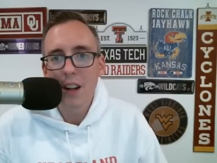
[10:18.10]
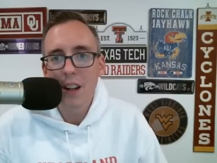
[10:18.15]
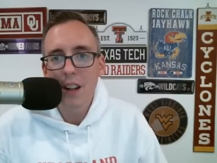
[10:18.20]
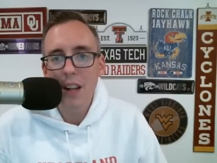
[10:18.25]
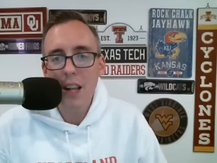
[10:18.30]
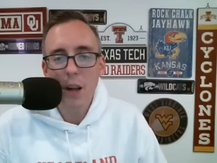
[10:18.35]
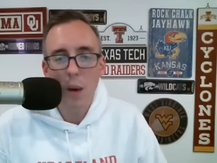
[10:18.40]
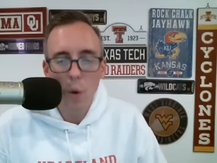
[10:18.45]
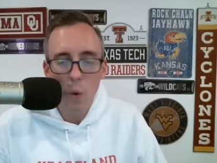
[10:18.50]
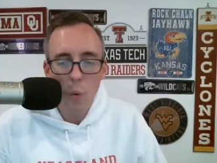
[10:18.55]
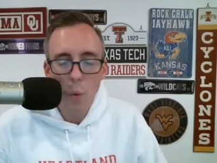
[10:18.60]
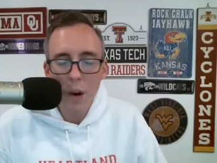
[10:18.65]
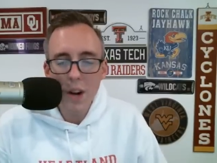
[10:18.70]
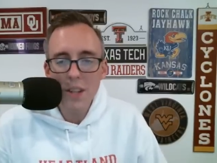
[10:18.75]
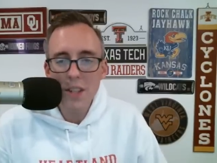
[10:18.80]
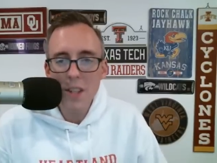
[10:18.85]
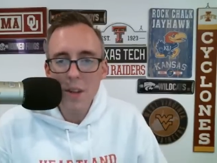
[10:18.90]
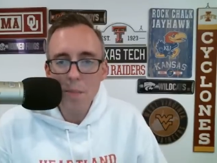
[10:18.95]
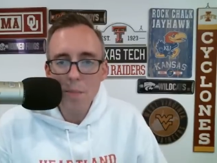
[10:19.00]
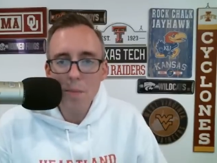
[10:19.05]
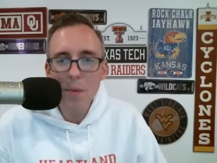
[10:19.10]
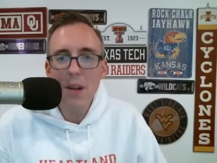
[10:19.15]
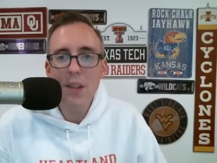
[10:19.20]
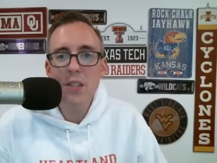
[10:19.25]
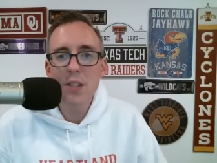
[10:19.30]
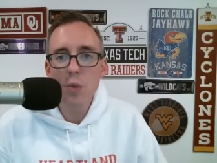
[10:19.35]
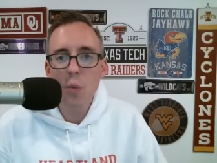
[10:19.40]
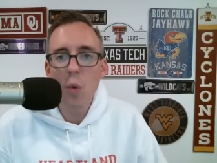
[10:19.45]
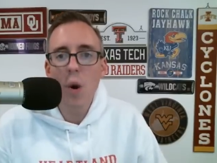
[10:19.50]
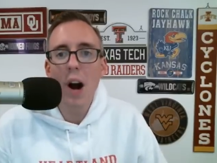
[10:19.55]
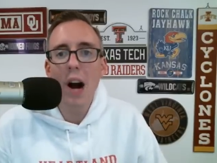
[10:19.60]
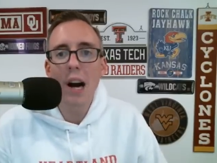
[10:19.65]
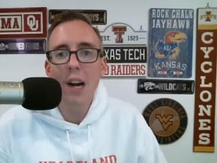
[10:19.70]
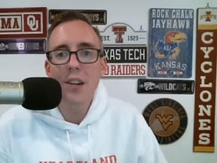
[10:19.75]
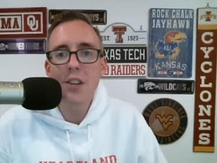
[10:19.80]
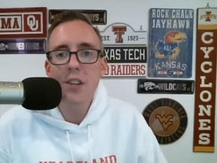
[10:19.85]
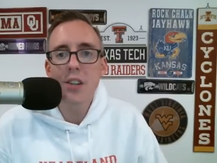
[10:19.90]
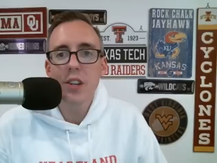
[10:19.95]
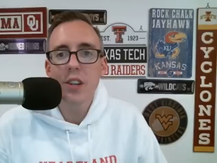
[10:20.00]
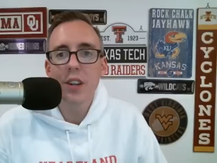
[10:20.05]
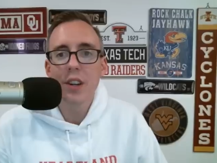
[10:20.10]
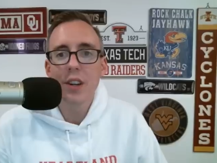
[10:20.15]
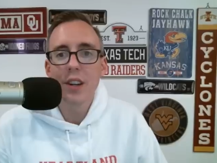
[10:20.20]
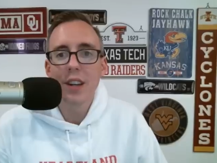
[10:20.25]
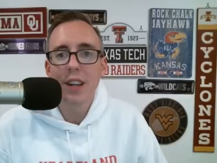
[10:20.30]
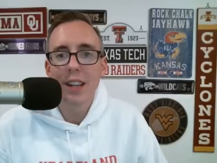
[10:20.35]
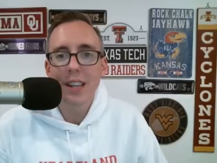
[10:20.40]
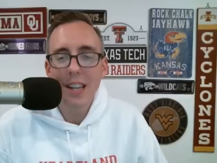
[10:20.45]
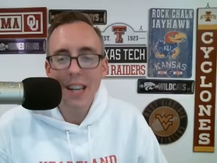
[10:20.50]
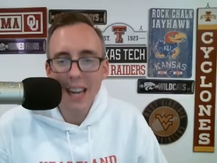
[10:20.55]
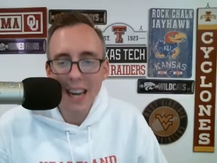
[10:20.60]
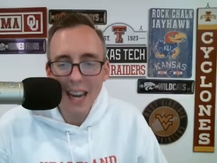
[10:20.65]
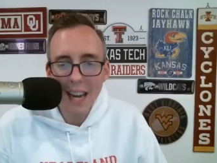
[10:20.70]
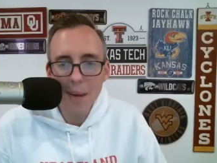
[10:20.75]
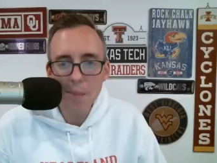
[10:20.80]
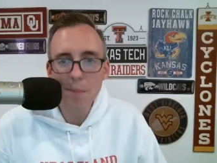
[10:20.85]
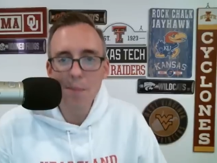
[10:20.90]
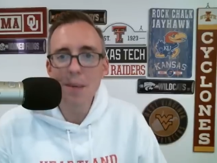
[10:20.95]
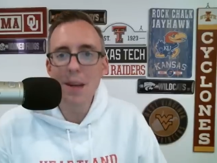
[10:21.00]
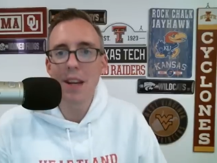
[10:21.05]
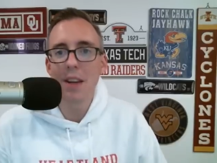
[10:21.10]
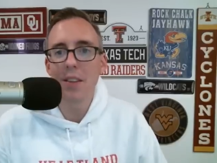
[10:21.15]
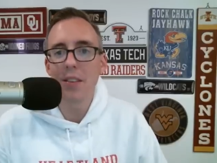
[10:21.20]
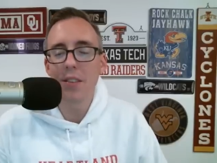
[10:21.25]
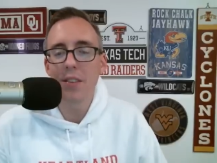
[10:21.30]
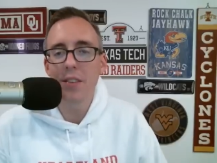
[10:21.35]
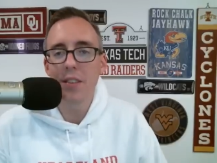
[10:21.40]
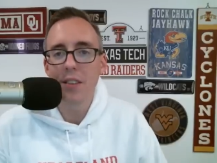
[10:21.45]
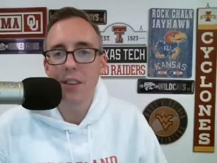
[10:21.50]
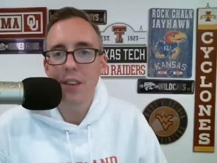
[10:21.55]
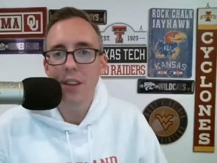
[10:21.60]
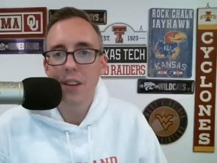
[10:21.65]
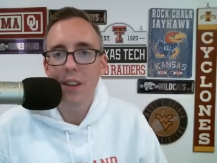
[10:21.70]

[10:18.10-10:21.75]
Like, what is the must-watch, can't miss